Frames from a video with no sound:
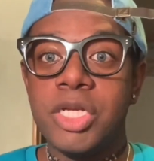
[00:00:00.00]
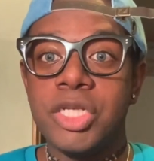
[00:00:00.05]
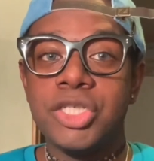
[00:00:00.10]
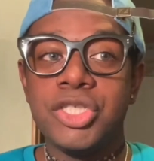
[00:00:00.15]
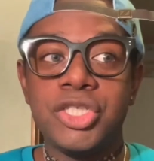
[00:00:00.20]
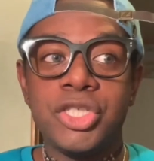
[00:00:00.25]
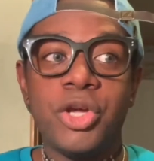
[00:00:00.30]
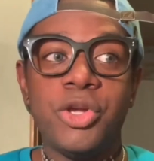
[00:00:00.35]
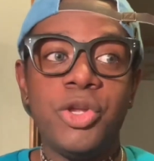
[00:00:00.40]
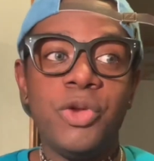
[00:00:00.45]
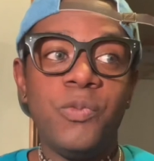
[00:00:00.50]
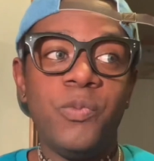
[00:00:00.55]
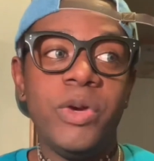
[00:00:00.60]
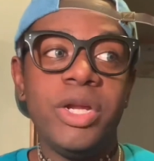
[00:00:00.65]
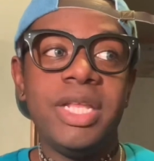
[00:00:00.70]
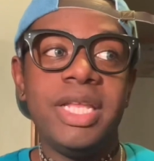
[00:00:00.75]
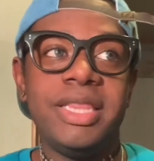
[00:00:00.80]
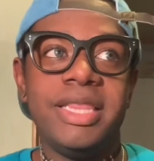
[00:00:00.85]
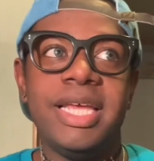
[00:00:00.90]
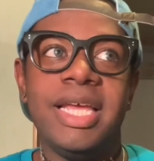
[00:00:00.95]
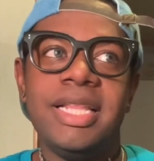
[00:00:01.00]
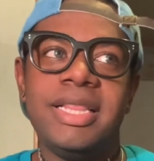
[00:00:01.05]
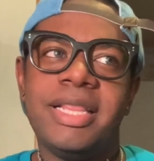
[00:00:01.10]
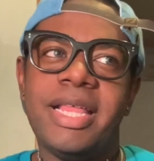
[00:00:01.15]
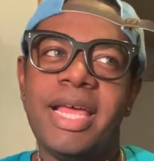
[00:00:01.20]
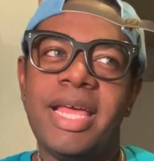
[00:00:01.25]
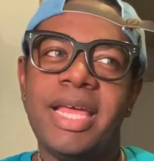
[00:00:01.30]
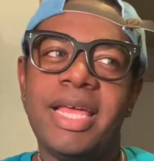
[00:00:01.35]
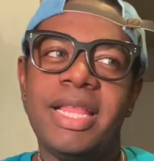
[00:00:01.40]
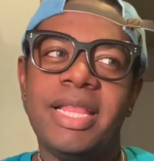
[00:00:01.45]
So you really think
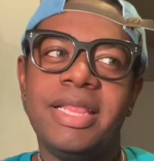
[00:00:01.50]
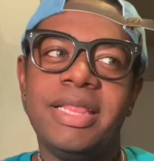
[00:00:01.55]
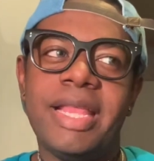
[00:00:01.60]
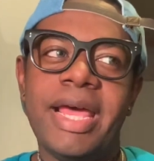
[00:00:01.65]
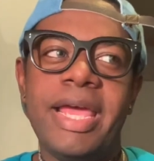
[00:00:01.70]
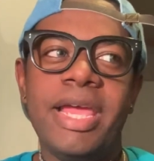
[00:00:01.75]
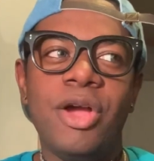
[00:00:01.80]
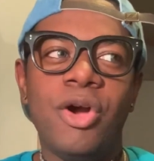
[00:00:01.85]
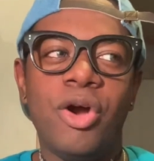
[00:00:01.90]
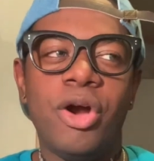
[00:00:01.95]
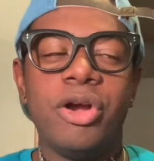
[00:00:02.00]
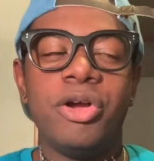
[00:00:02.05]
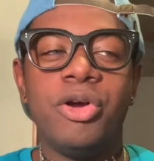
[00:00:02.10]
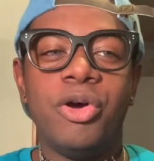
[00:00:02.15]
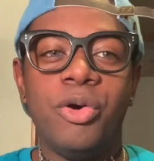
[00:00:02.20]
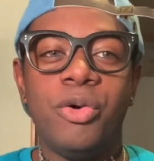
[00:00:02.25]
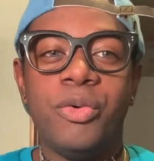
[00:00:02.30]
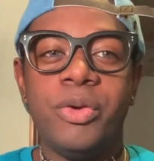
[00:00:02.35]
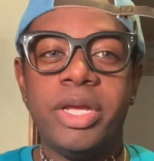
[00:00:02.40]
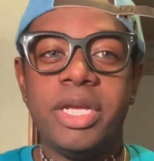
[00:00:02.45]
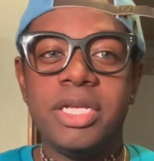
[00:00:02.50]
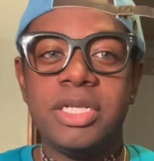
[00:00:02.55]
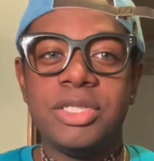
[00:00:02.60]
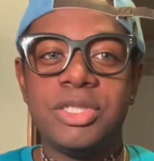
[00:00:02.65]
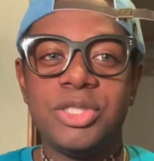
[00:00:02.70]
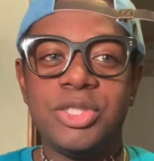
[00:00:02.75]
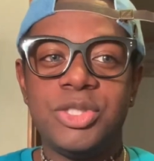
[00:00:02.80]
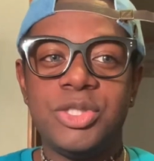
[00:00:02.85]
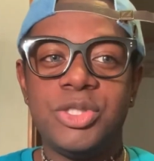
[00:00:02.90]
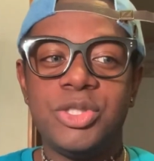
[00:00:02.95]
that they are
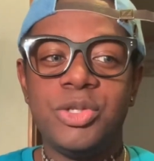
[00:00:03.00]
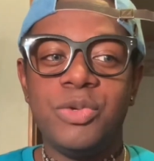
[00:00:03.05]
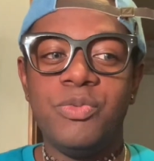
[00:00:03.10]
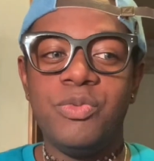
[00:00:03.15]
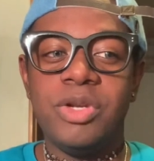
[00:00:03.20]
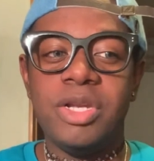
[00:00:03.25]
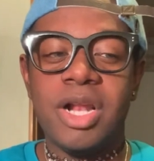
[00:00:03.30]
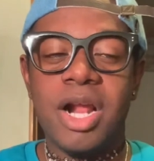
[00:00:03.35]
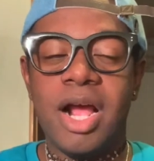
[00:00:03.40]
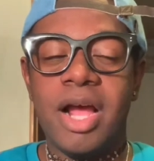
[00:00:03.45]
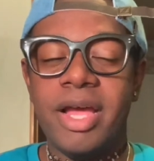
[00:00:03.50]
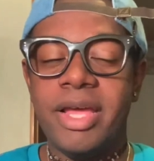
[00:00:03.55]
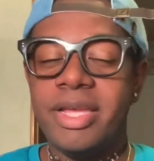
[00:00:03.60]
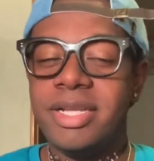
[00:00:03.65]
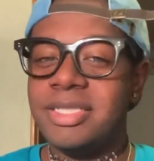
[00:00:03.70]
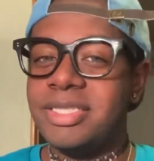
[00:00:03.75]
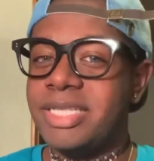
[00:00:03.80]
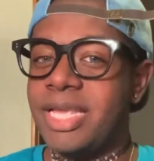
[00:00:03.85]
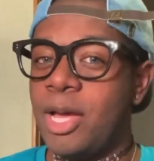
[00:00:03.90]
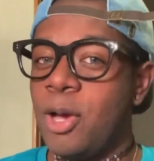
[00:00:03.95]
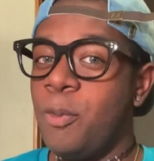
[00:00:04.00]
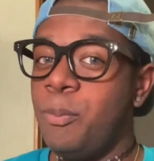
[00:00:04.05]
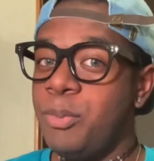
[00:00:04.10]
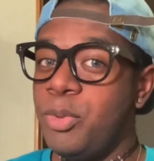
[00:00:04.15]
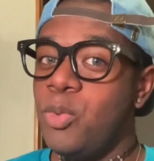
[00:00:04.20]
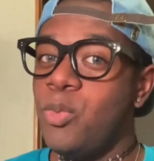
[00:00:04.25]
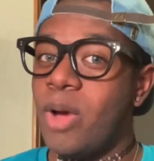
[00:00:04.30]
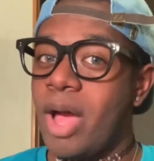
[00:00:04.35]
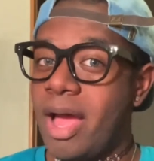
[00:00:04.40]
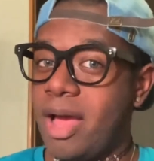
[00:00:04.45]
going to not help
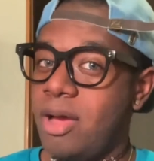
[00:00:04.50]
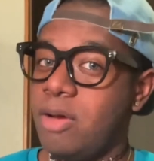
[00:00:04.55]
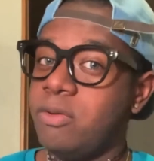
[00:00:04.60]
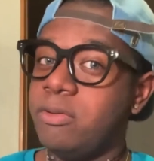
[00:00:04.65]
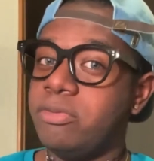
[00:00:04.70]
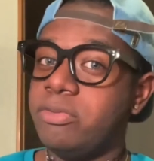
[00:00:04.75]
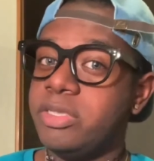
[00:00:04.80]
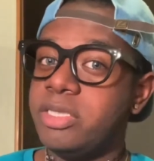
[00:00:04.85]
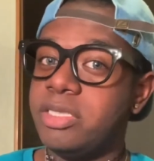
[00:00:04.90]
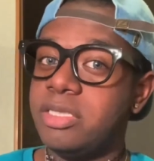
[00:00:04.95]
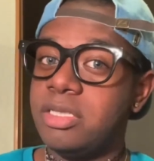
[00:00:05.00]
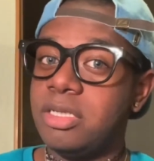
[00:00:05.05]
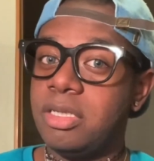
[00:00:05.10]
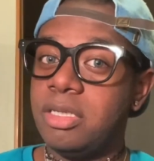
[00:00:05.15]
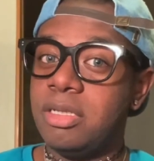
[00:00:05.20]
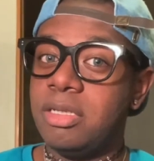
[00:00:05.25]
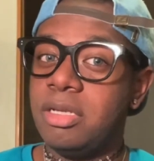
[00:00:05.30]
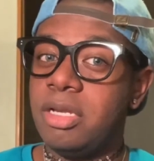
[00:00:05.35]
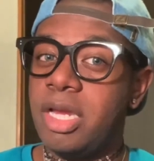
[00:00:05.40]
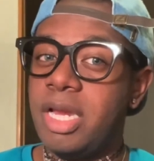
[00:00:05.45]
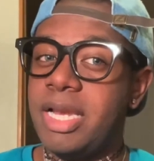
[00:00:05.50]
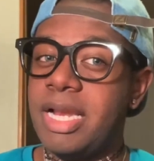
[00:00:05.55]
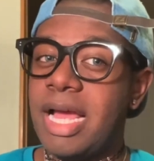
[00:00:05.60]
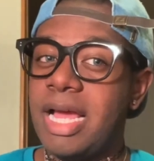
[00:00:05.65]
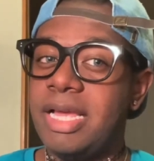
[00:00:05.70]
you out and not